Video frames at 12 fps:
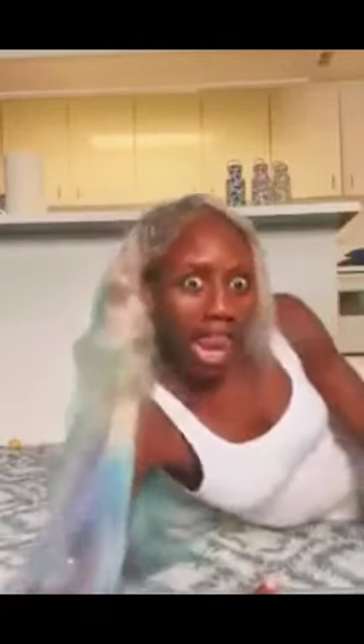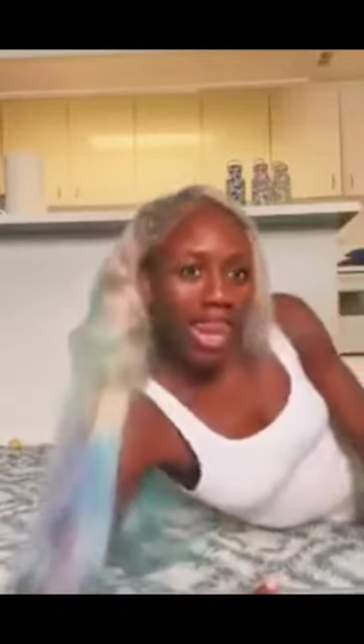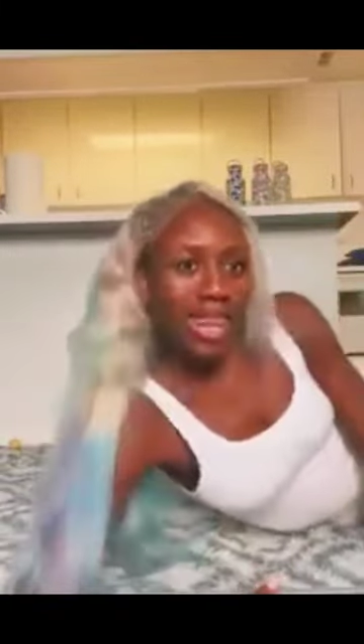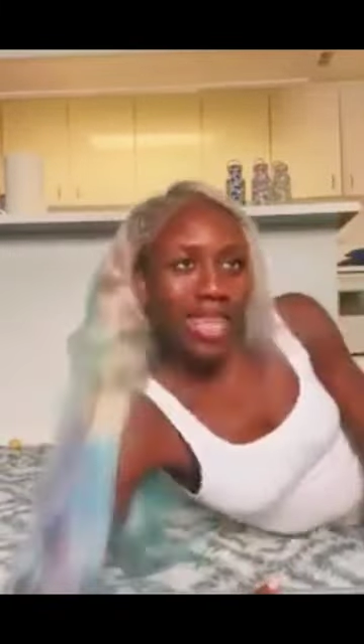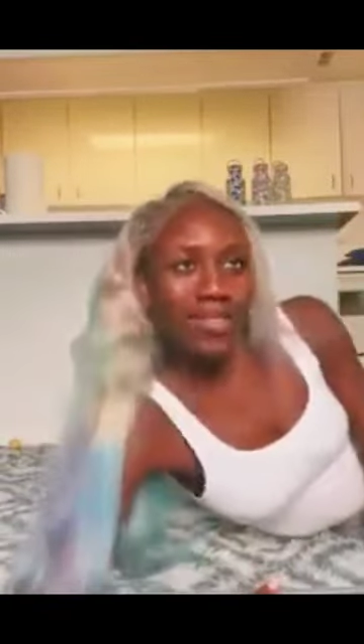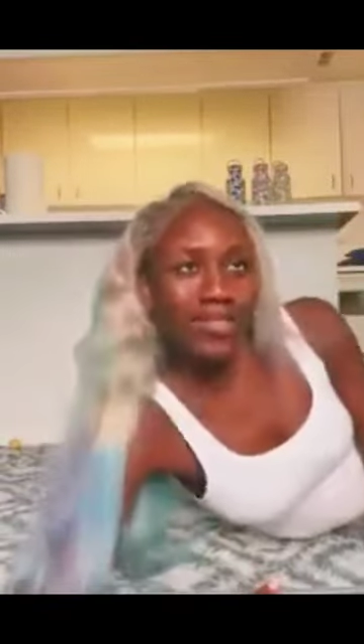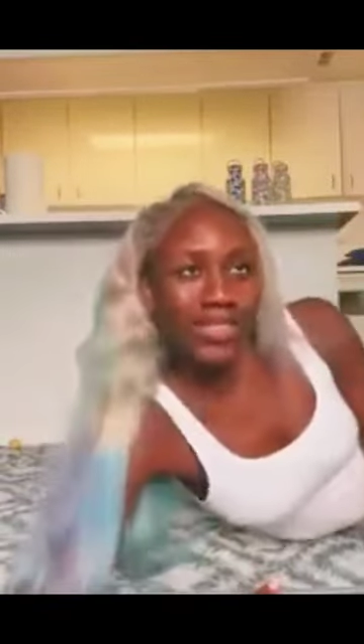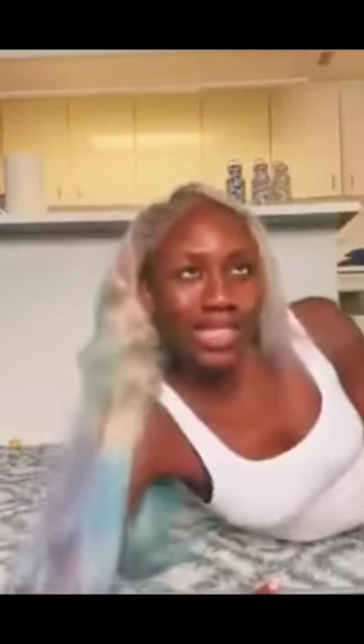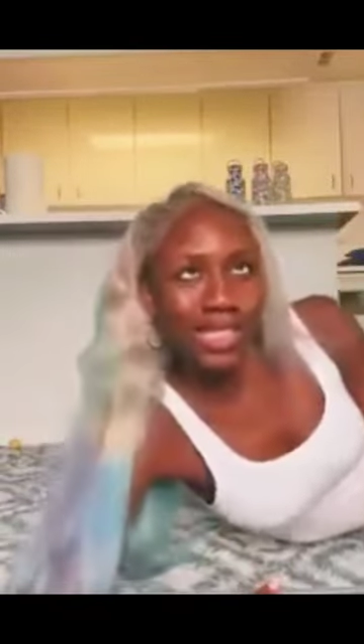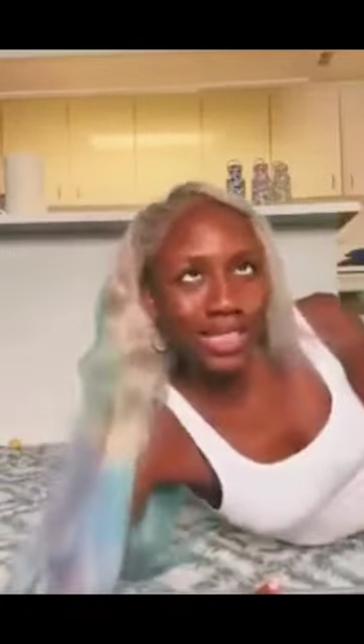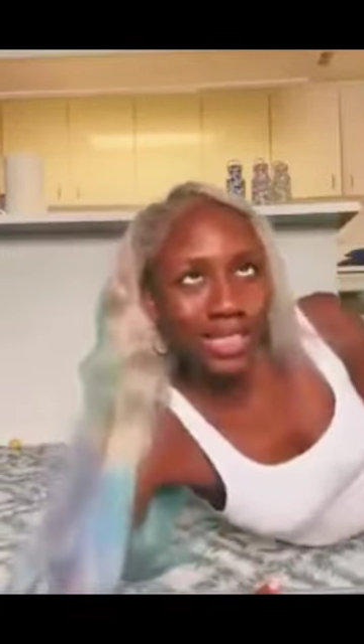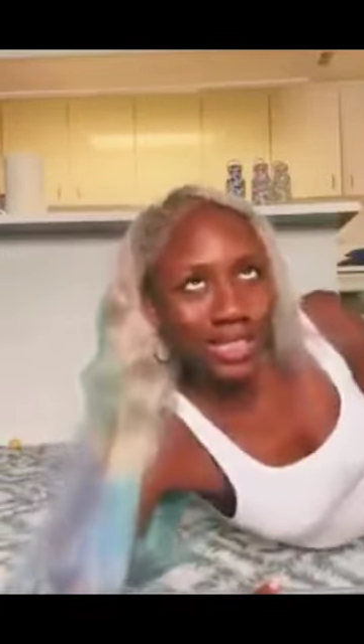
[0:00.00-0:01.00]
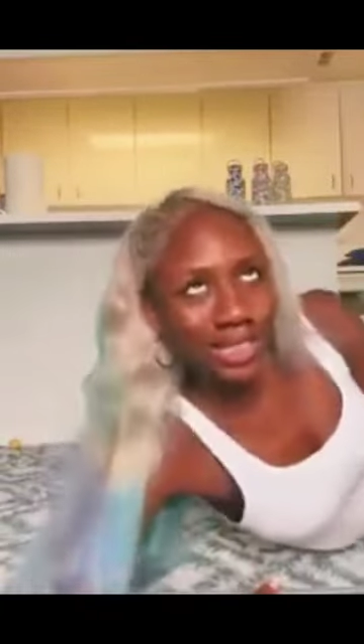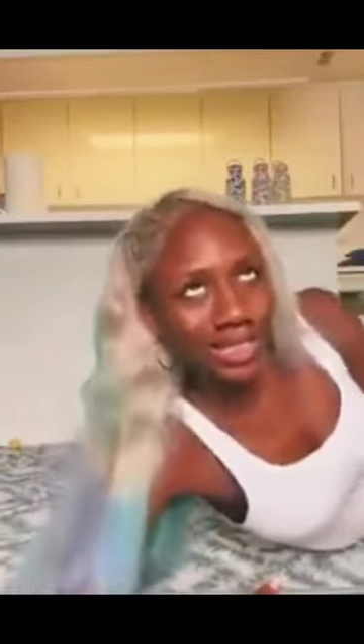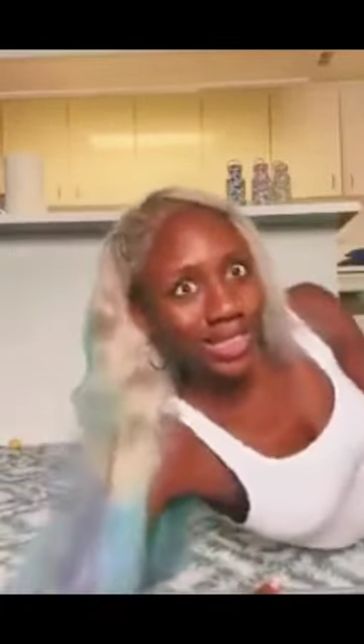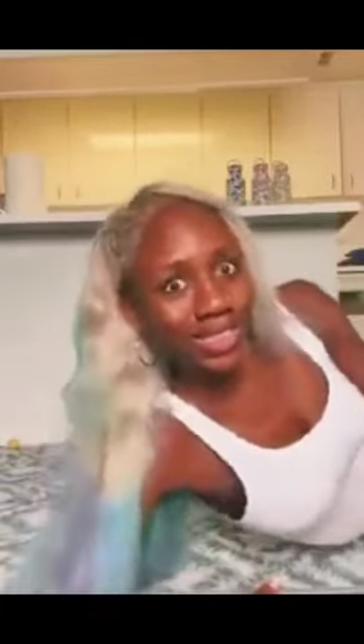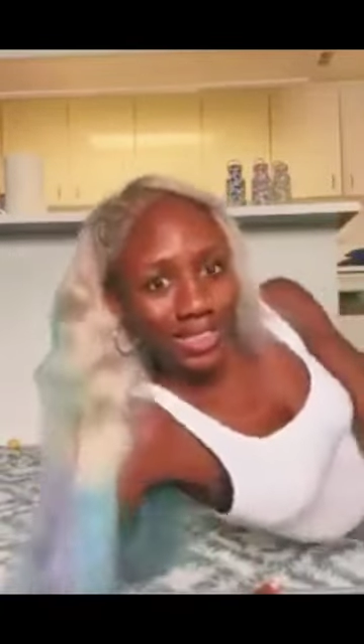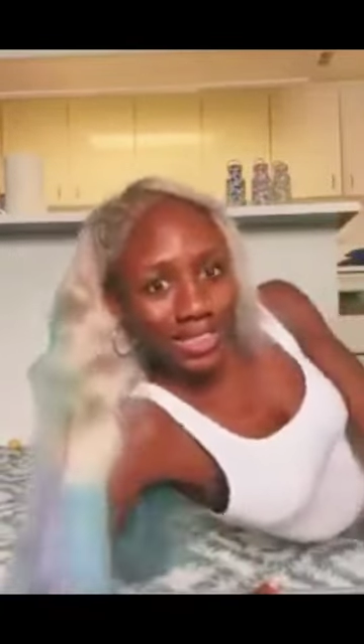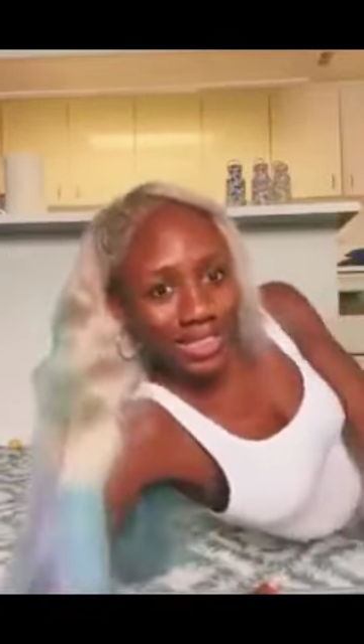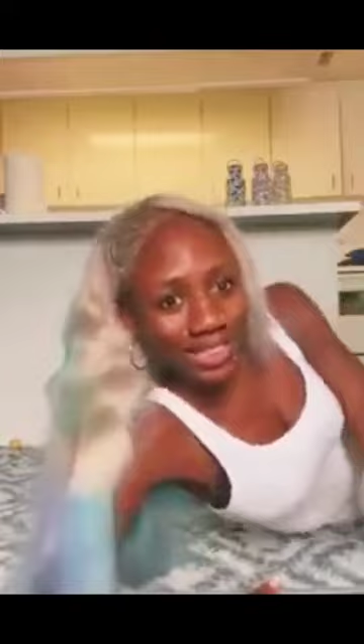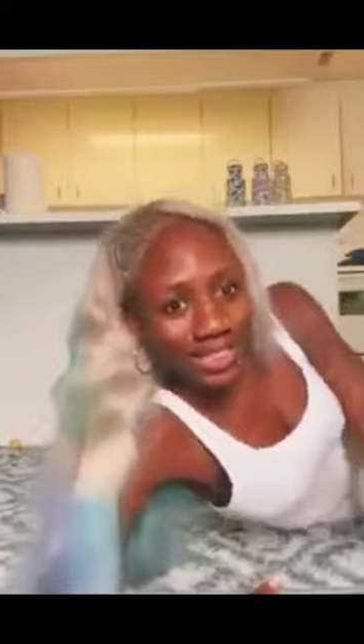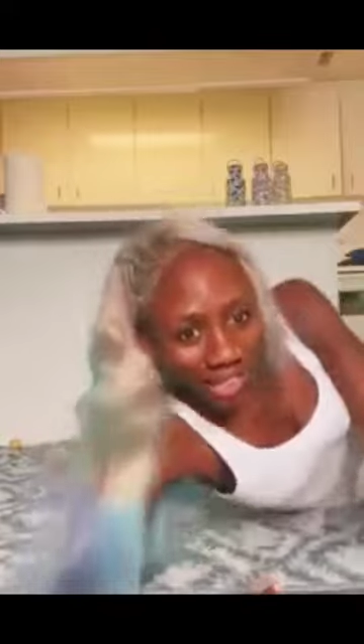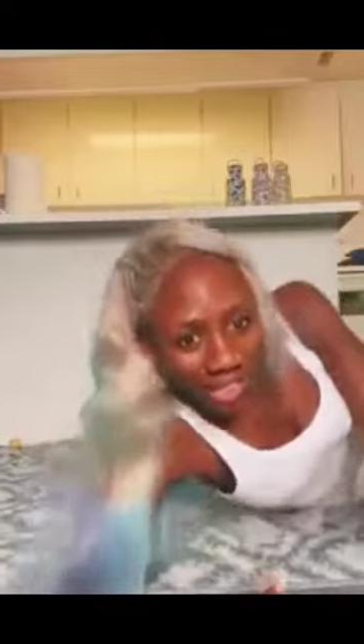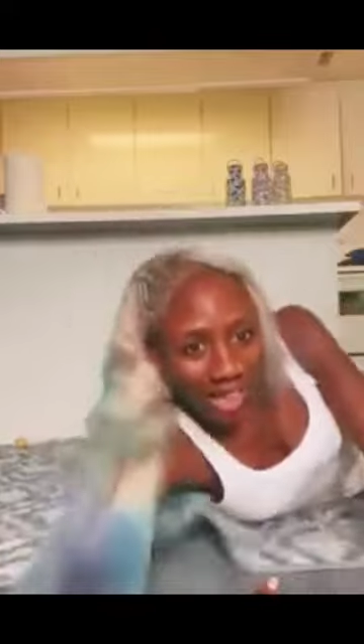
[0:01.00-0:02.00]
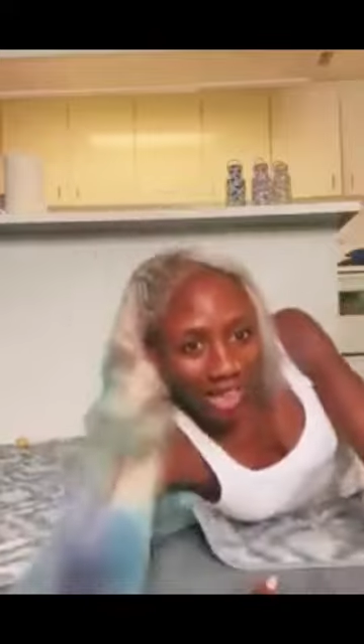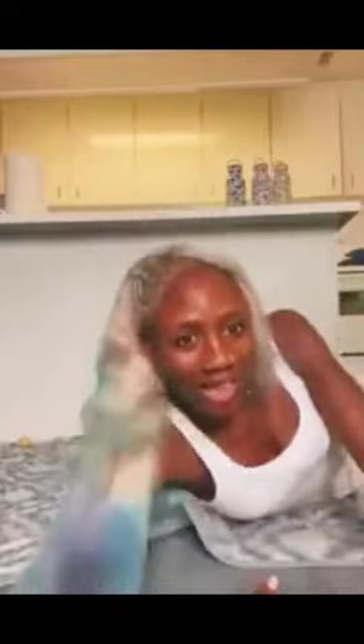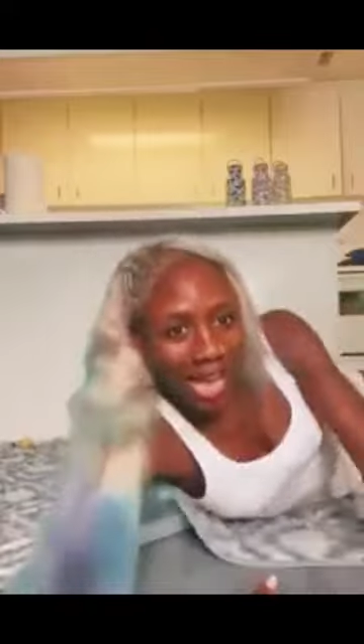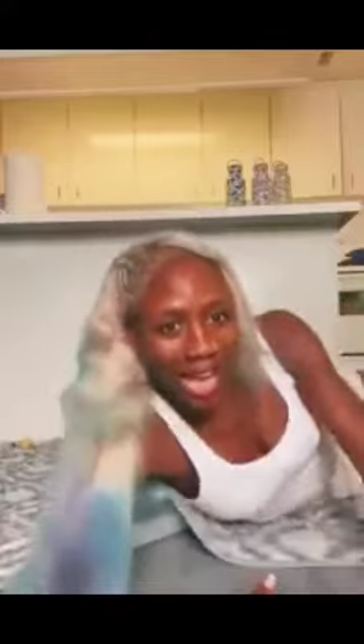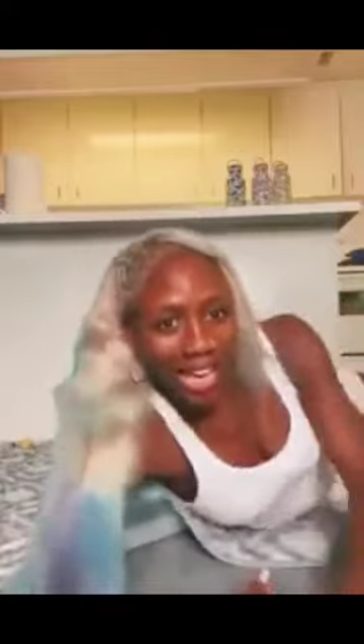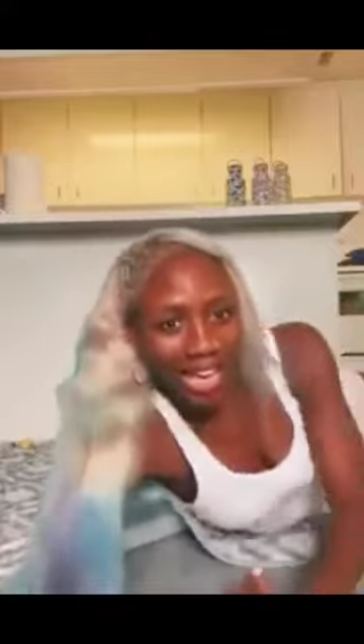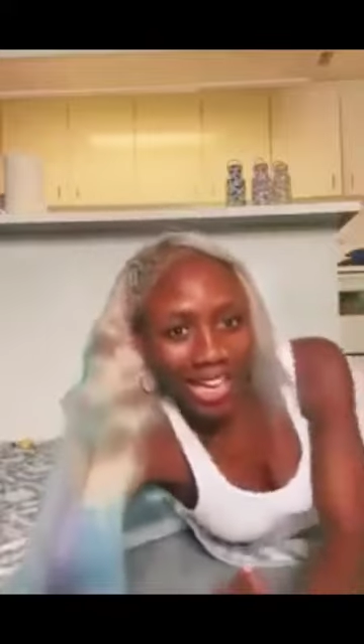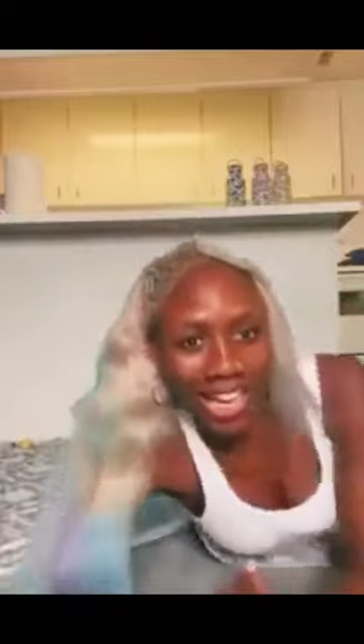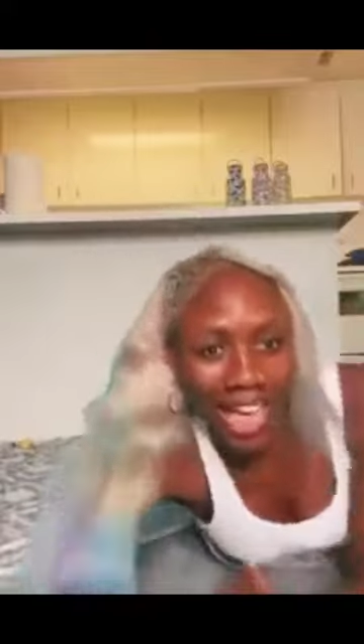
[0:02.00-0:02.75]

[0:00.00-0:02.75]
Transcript: Leave us alone. Okay?